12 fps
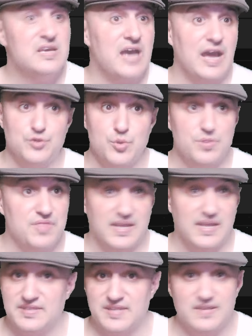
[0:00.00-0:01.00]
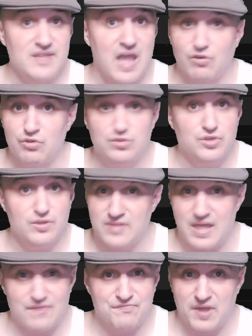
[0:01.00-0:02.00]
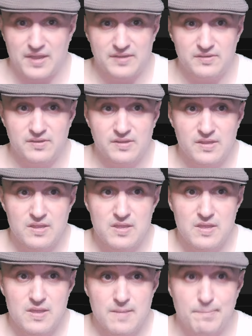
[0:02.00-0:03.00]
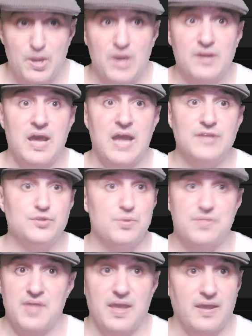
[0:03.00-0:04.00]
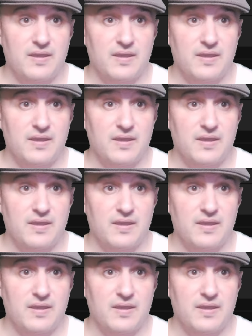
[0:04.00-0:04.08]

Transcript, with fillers: I do think he did not look good in that fight, but I do think